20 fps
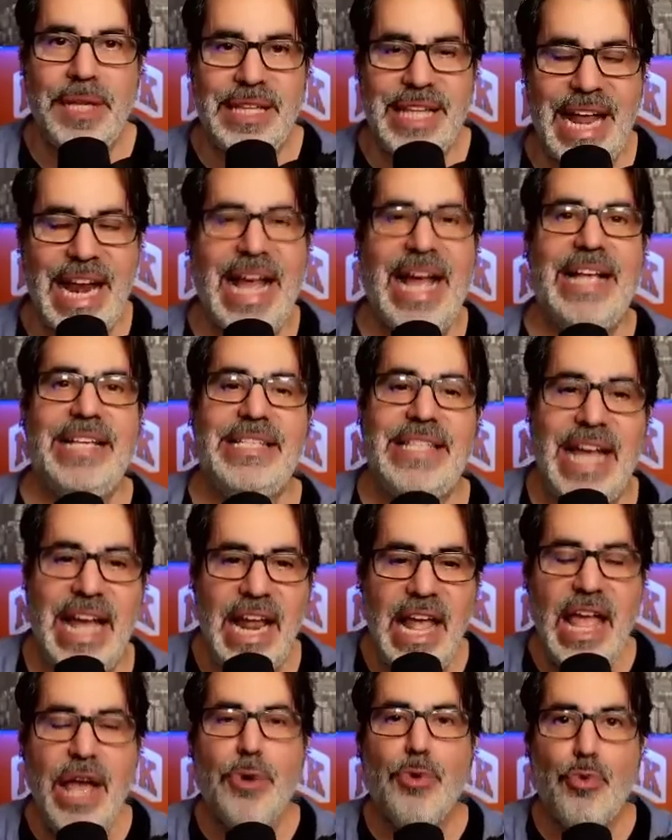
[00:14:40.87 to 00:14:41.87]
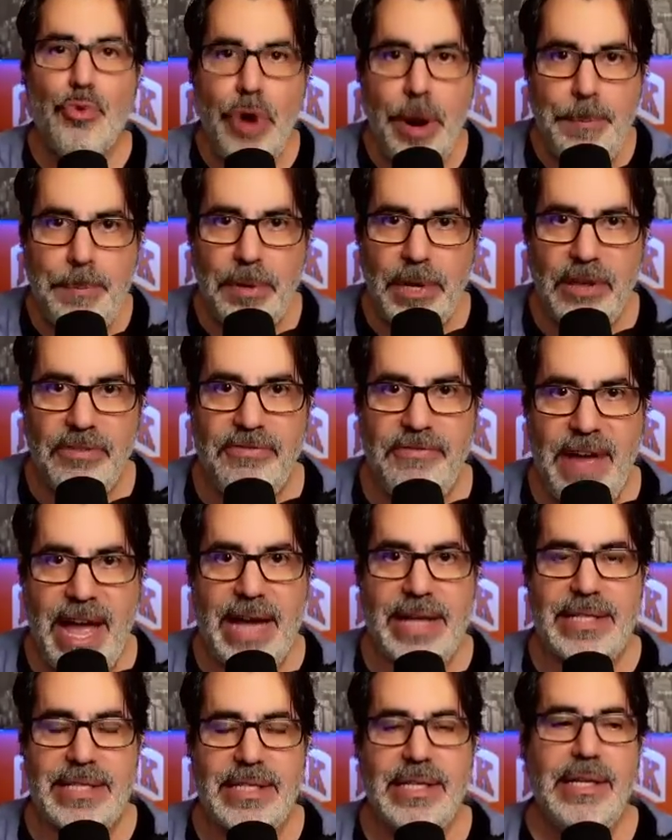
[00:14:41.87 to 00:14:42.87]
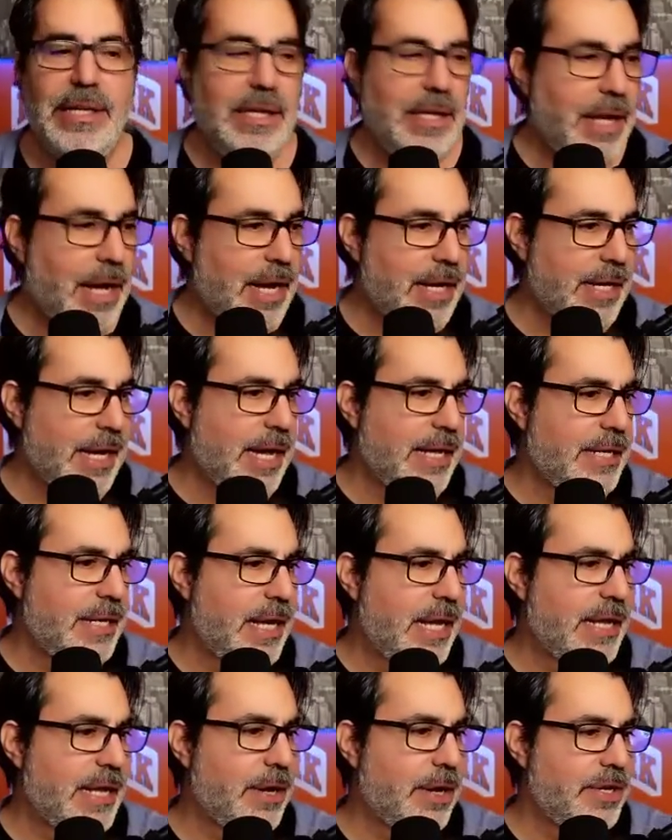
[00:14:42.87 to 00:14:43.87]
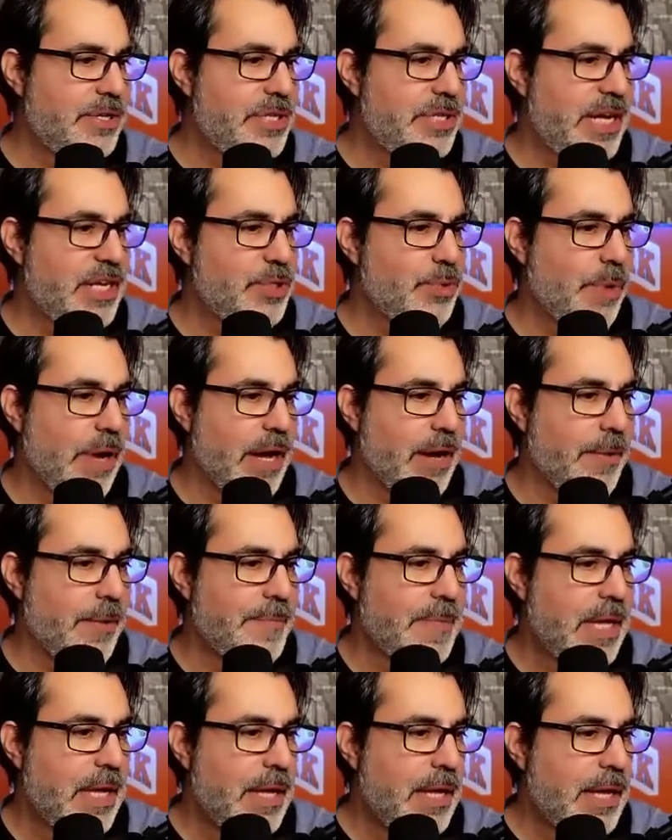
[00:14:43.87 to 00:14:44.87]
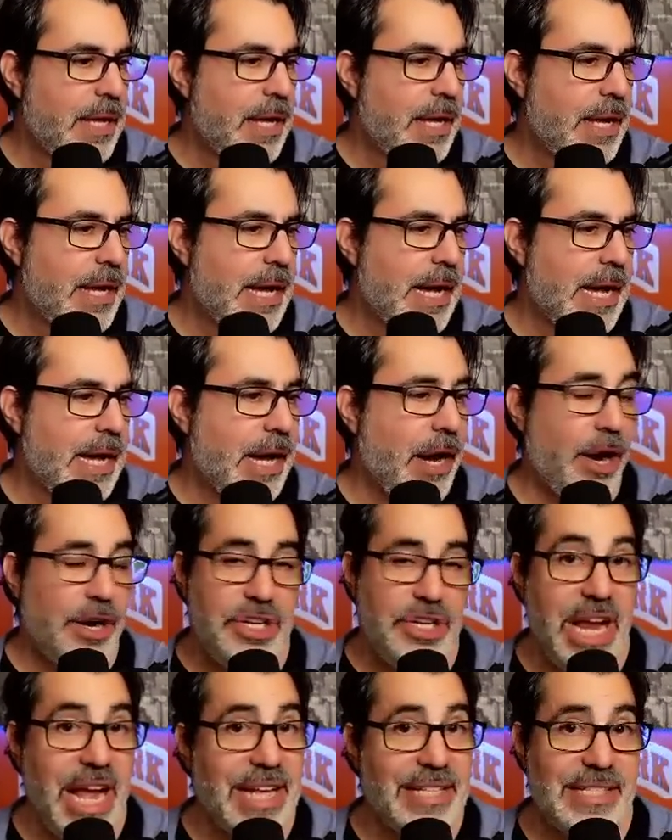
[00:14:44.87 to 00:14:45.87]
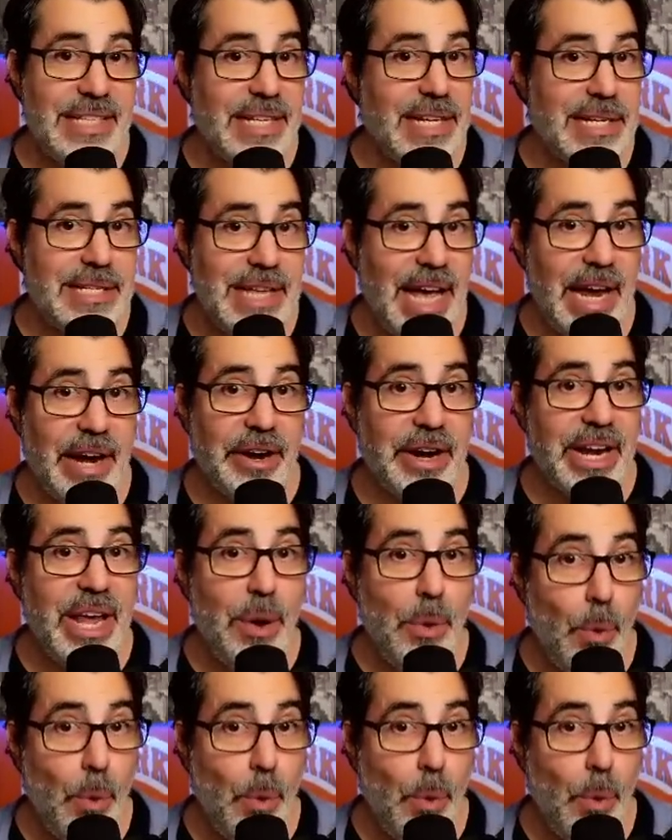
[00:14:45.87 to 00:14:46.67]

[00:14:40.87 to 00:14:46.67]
that that has that ripple effect on RJ as well. RJ has the desire. He